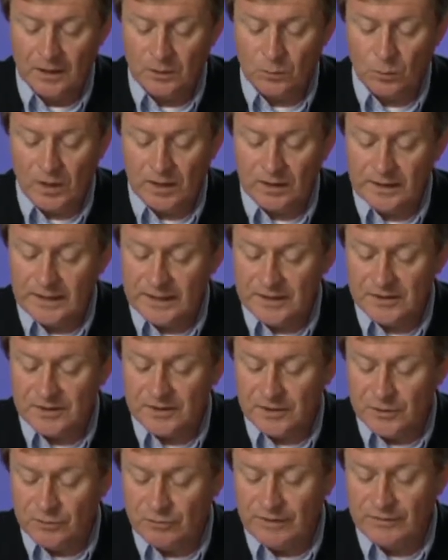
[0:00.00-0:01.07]
Well, it's
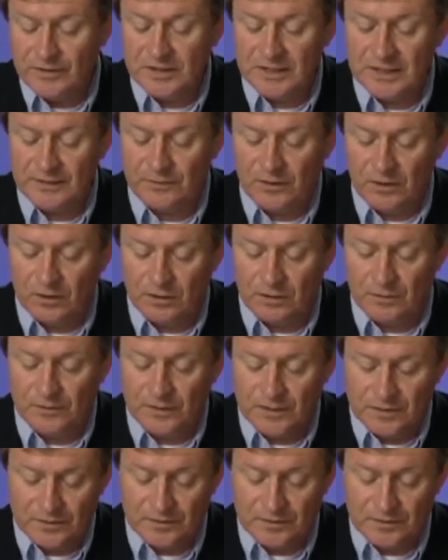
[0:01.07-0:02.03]
the derivative of